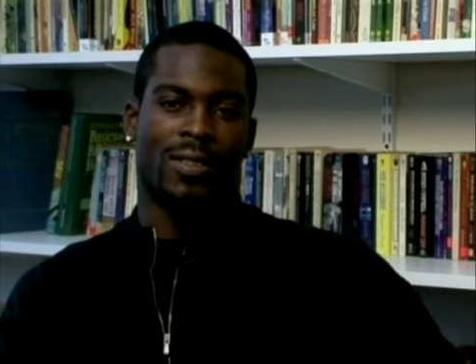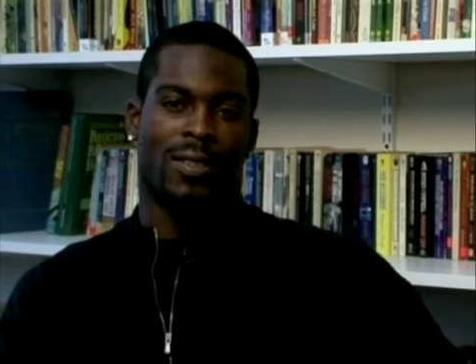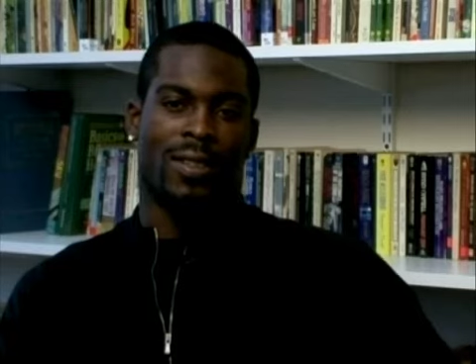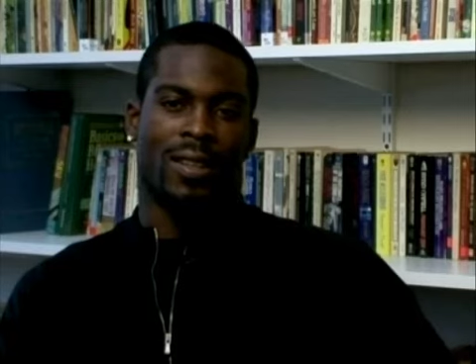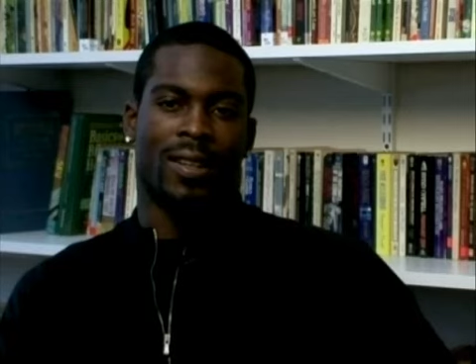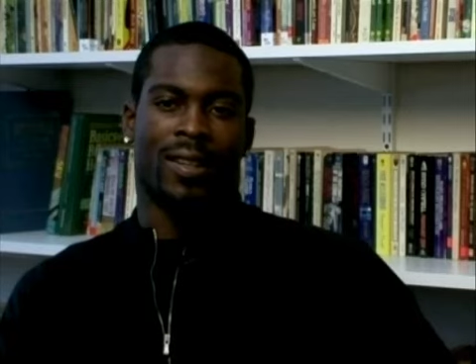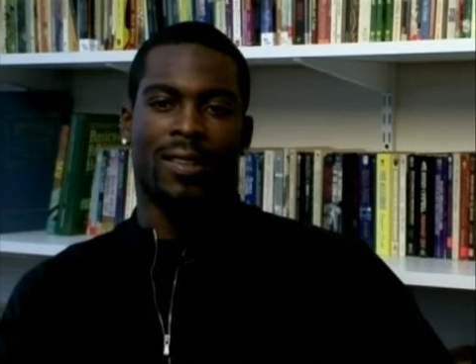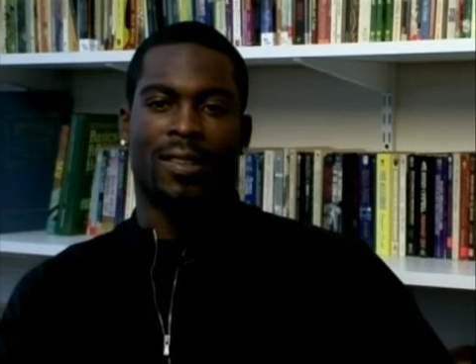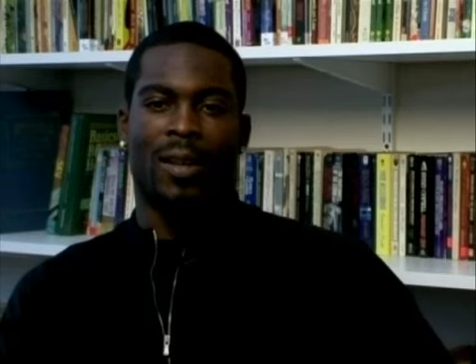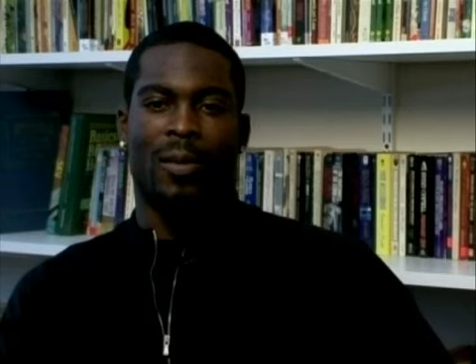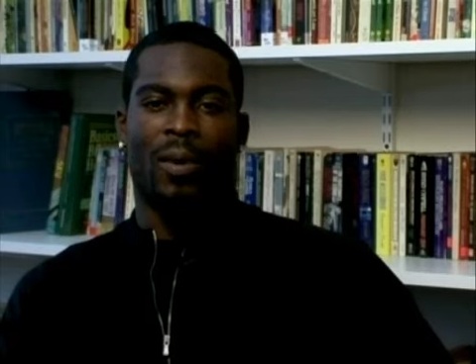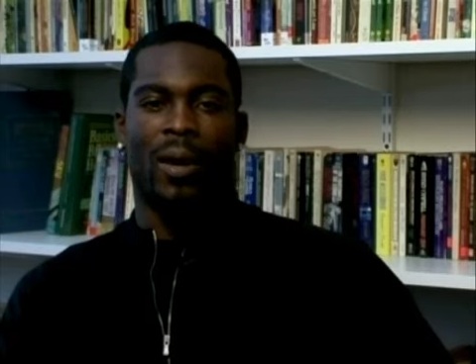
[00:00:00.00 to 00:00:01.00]
Uh,
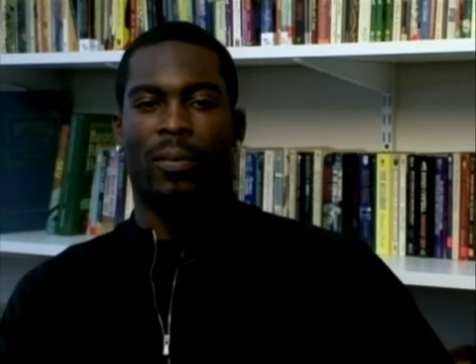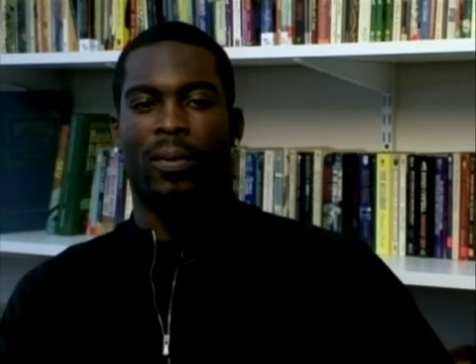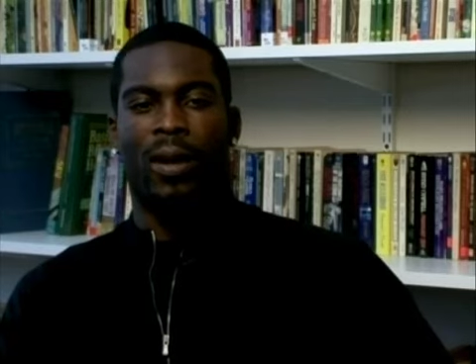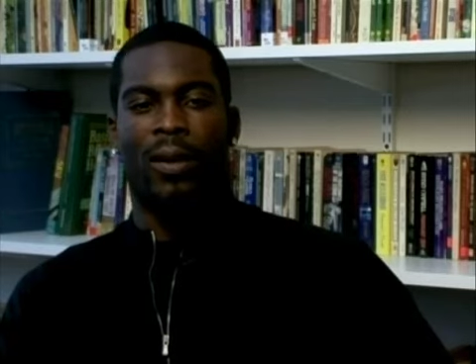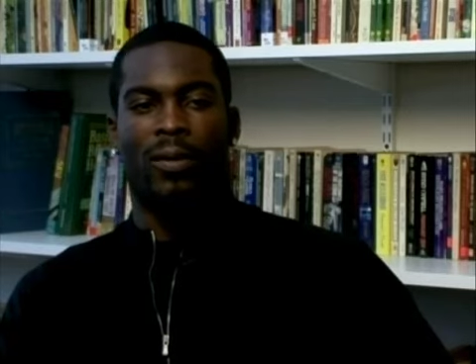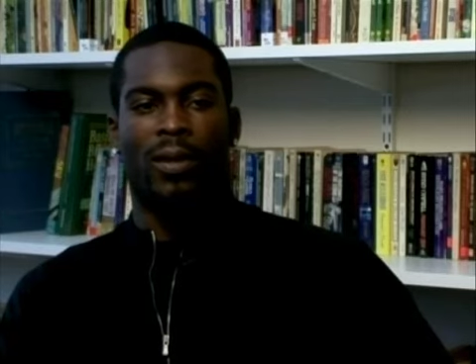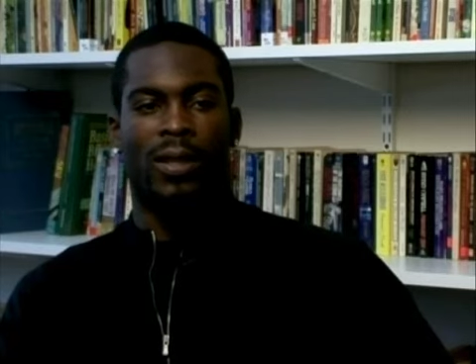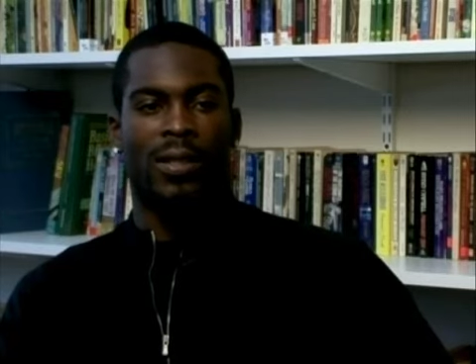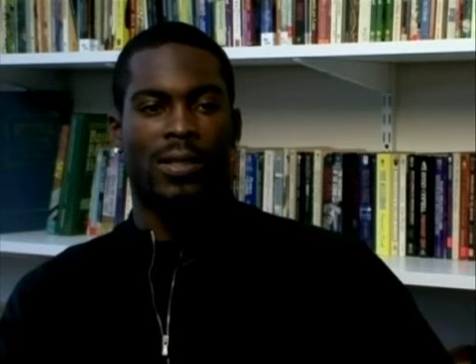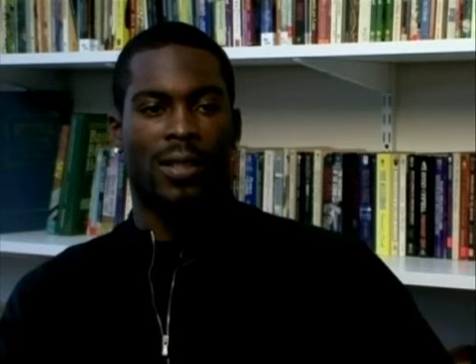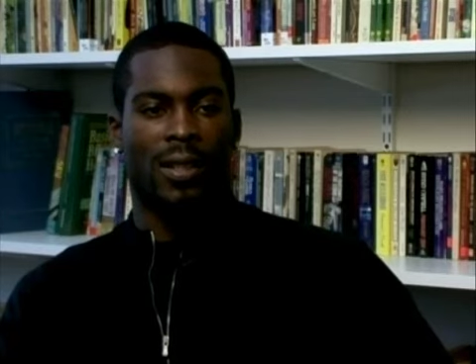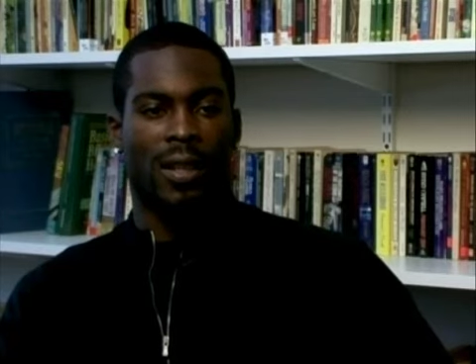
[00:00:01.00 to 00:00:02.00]
that Mike probably wouldn't
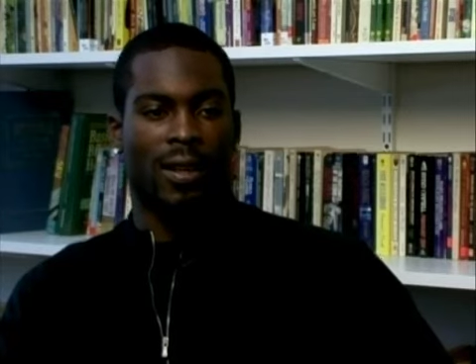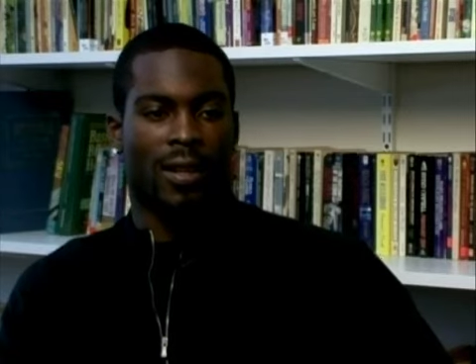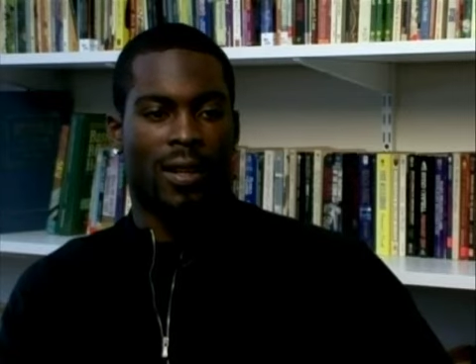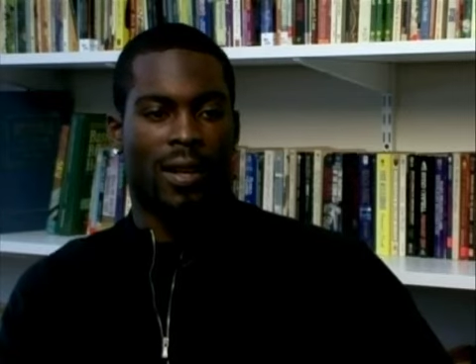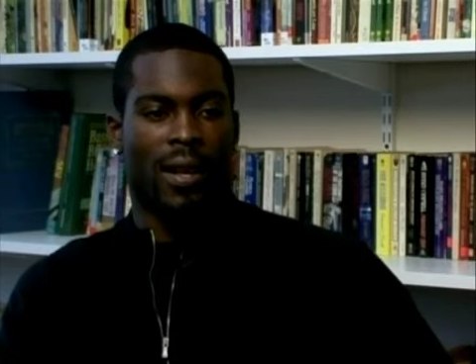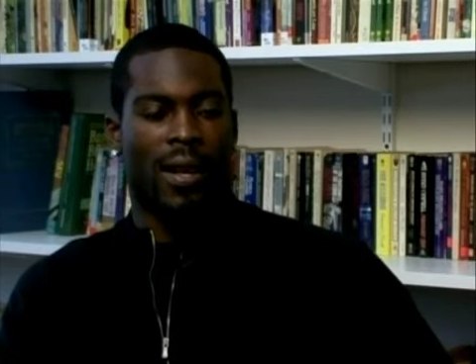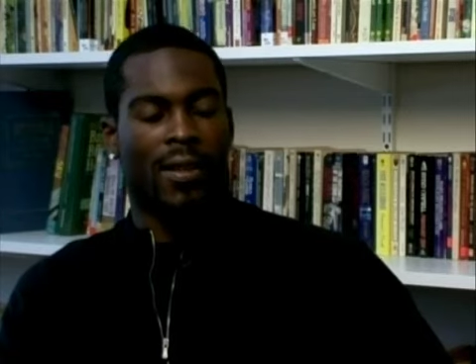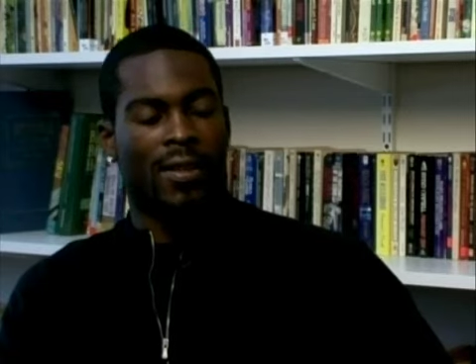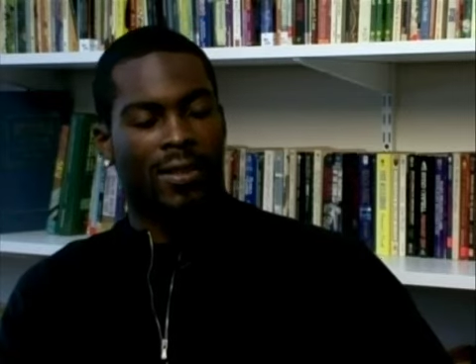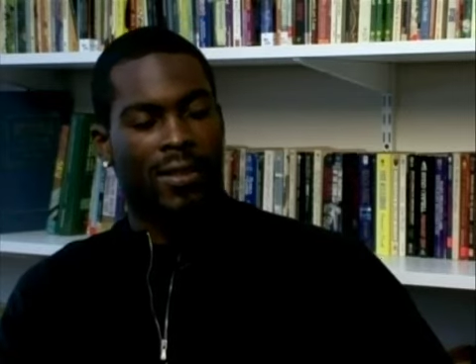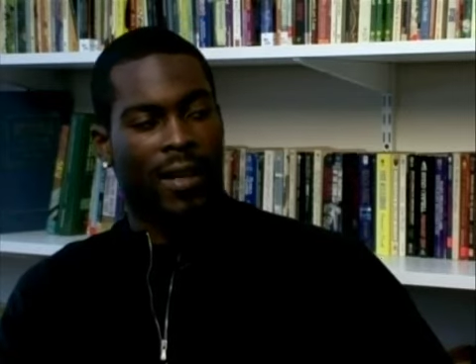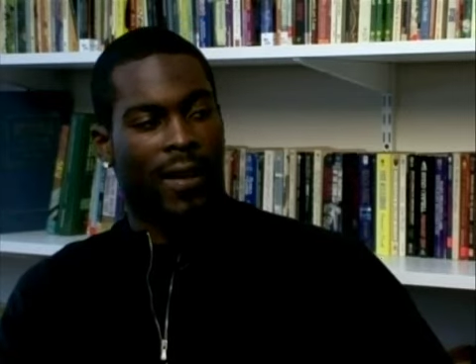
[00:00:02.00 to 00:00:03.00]
listen to nothing that I had
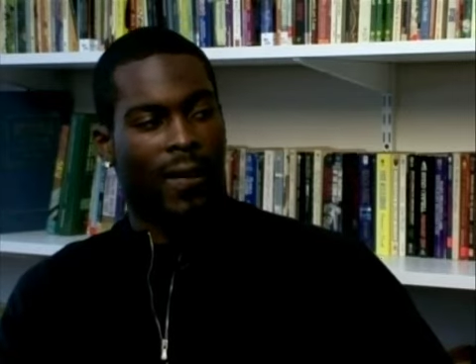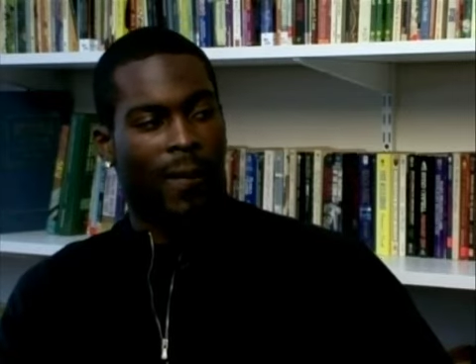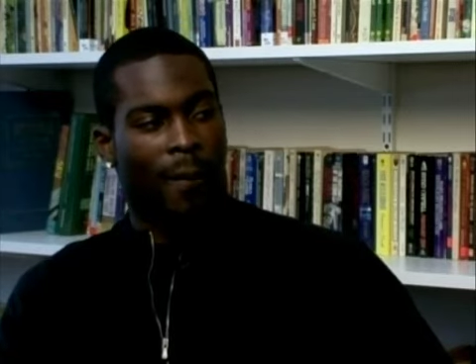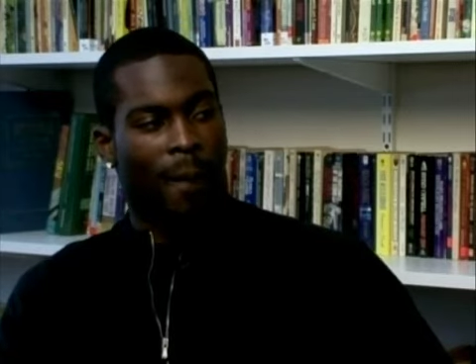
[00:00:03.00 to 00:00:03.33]
to say,